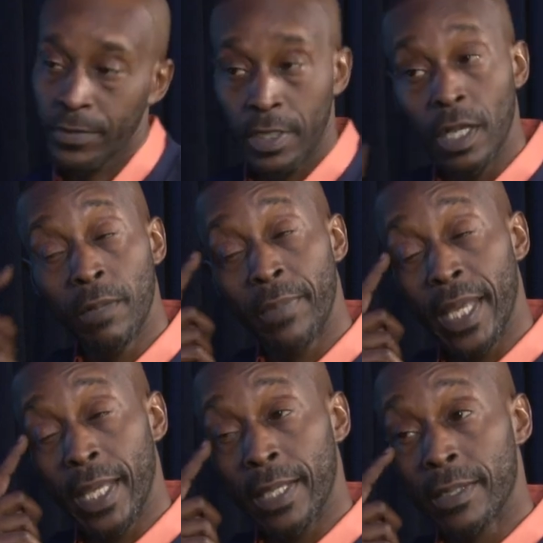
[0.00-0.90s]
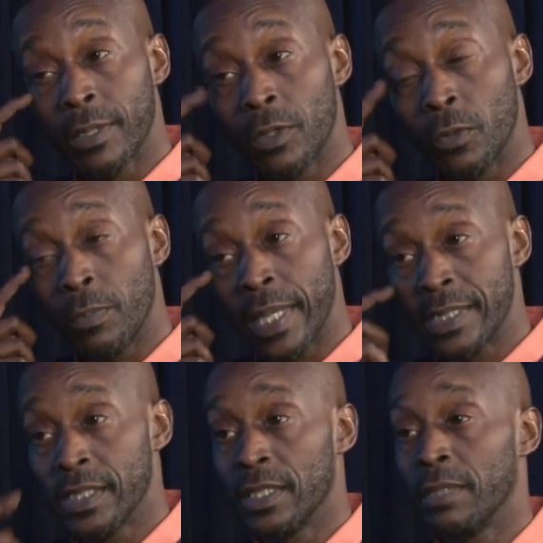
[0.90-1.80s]
young man who
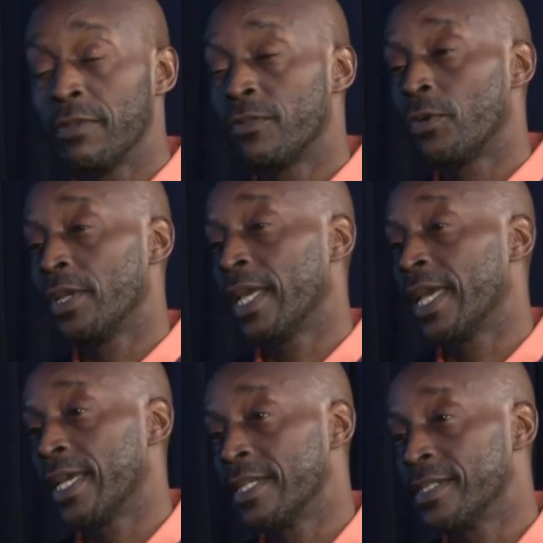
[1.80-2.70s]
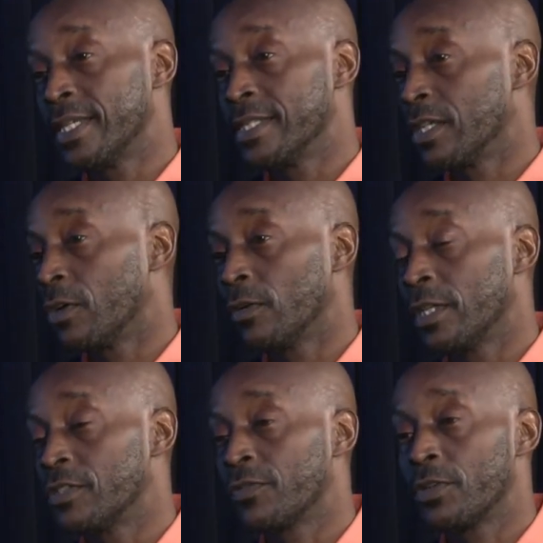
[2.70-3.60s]
basically, before he had his
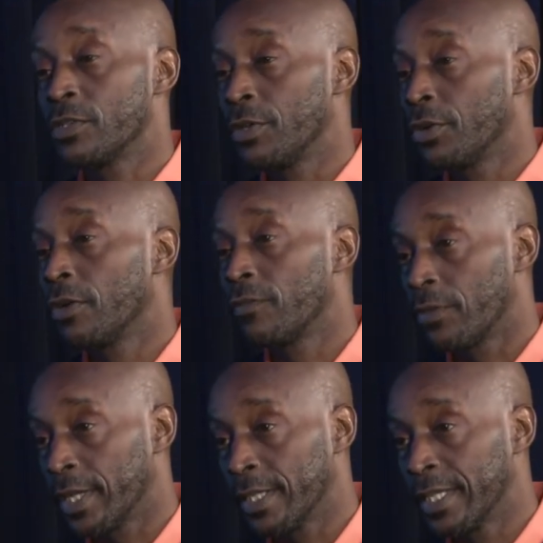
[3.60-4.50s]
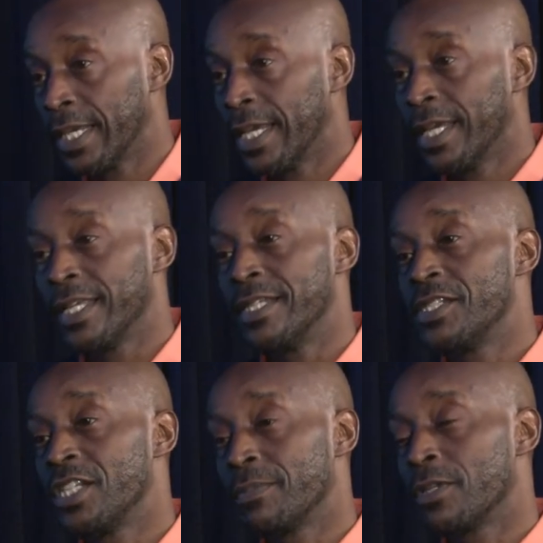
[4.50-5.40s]
first girlfriend, gets
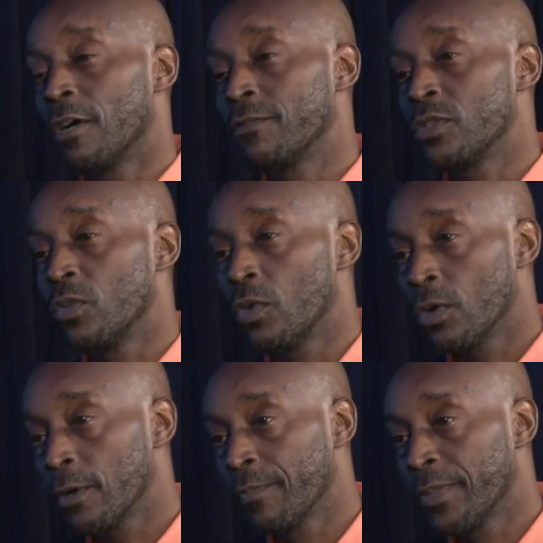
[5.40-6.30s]
shipped off to war.